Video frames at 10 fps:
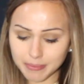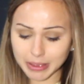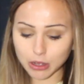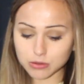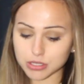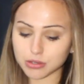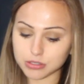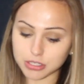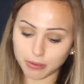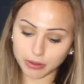my go-to
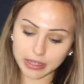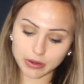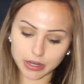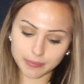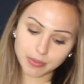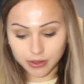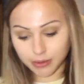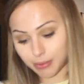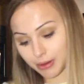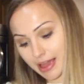Chipotle order,
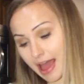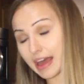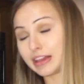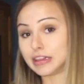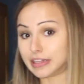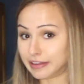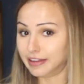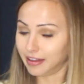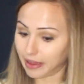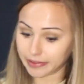oh boy, I
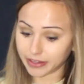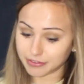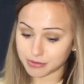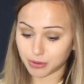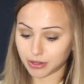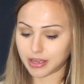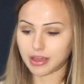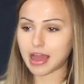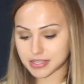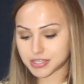love Chipotle.
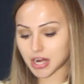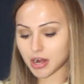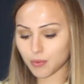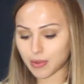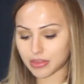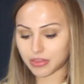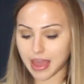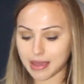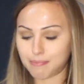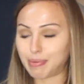I start with
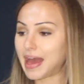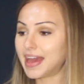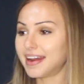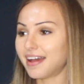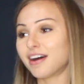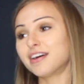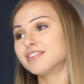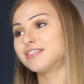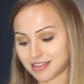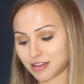a bed
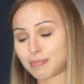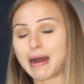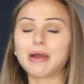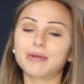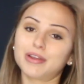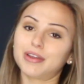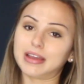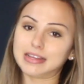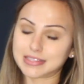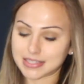of their power
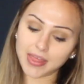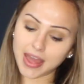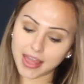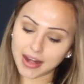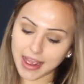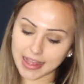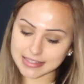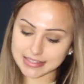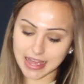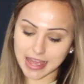greens. And then I
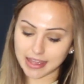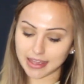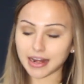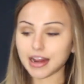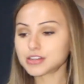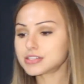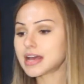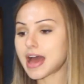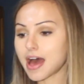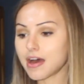say, "Can I just
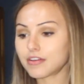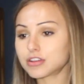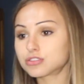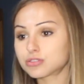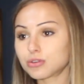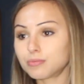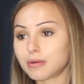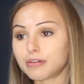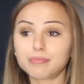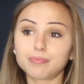have a scoop
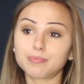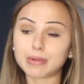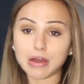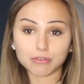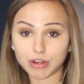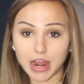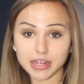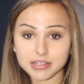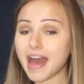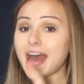of brown
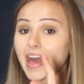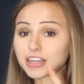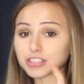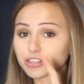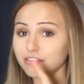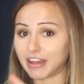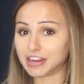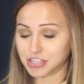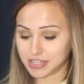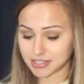rice? Extra
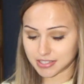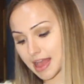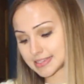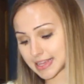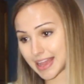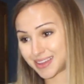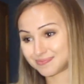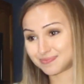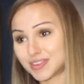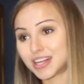veggies." I say,
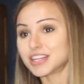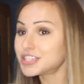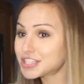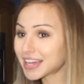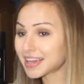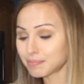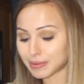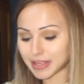"Chicken,